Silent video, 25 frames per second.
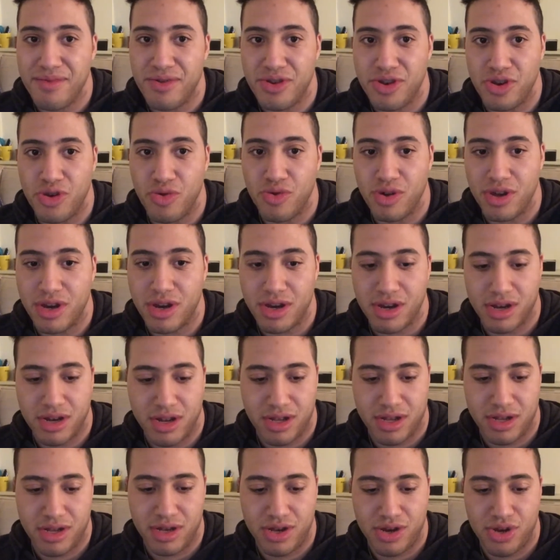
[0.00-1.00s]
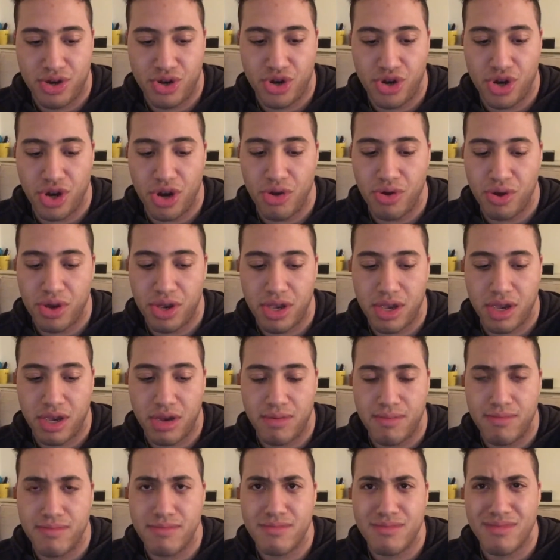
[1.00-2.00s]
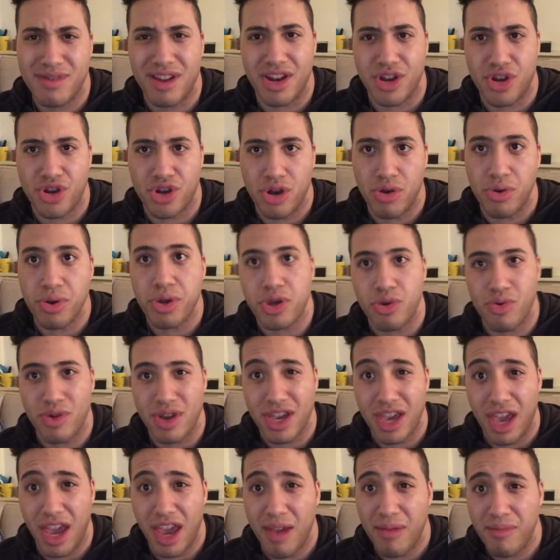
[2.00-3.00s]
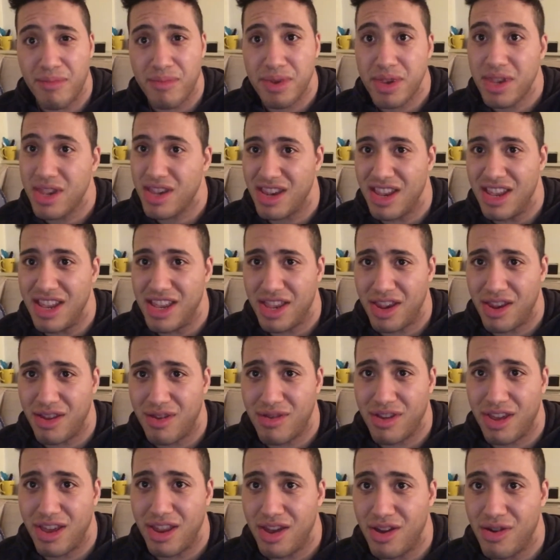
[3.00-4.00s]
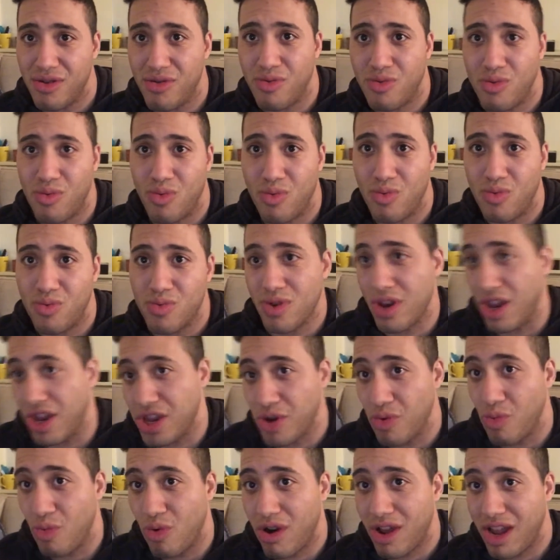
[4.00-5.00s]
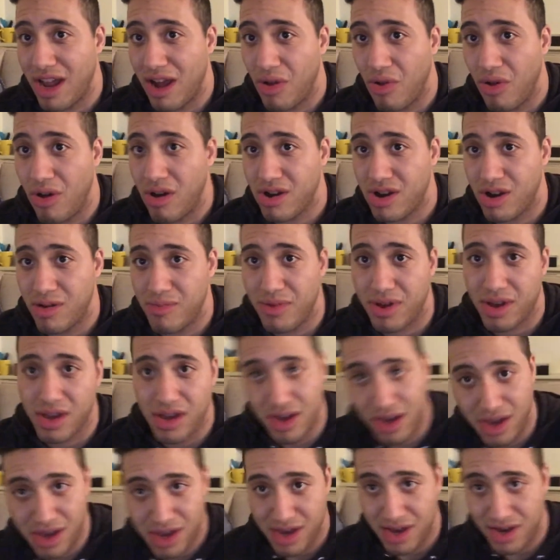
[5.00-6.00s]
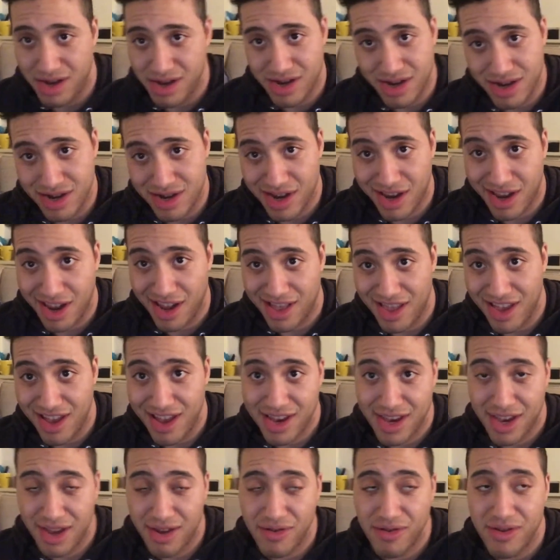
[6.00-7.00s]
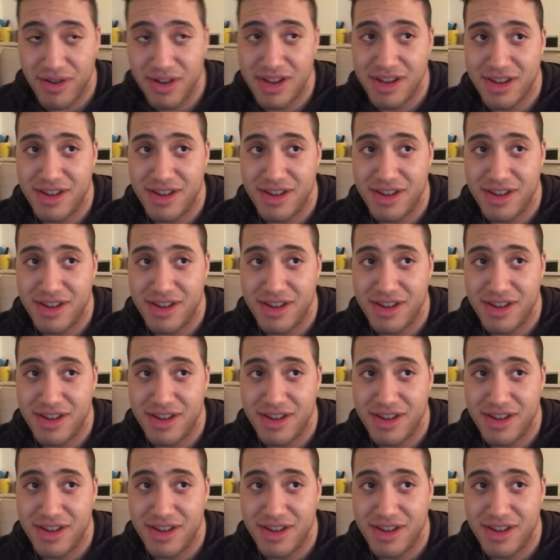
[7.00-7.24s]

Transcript: doing shows, not shows, doing games isn't, you know, doesn't work out long term, like, I get that too.